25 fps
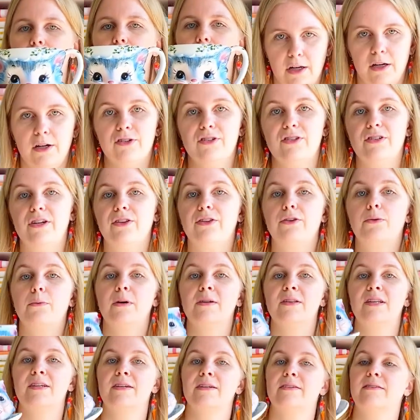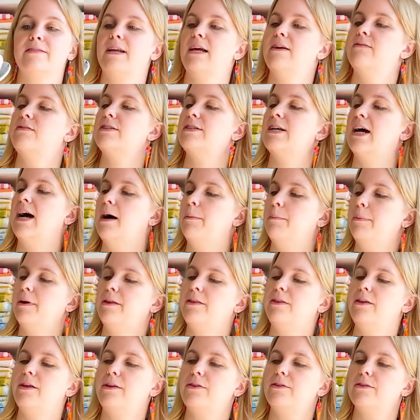Here's another one that doesn't have a top. I
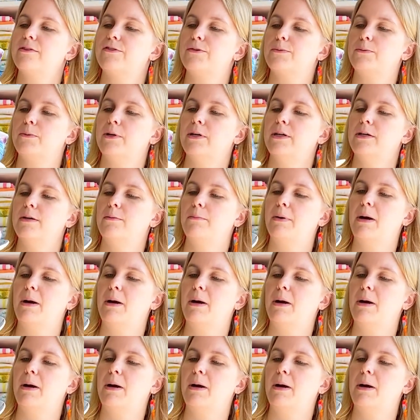think this one